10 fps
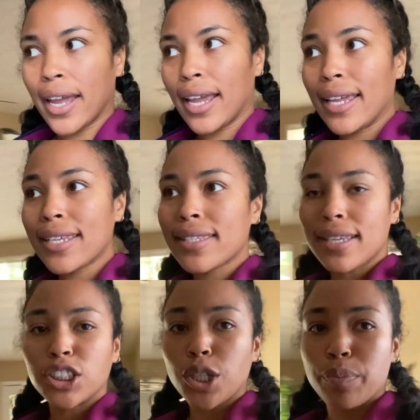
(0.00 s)
It is
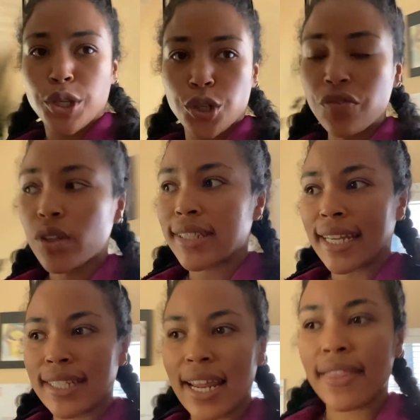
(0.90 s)
such a beautiful day
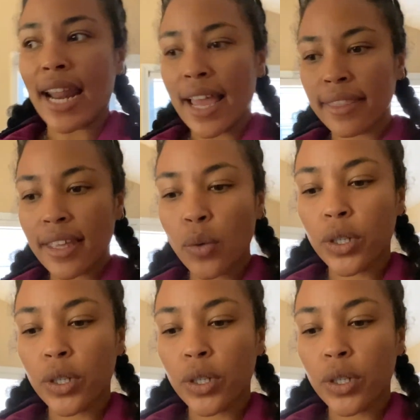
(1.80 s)
today that I think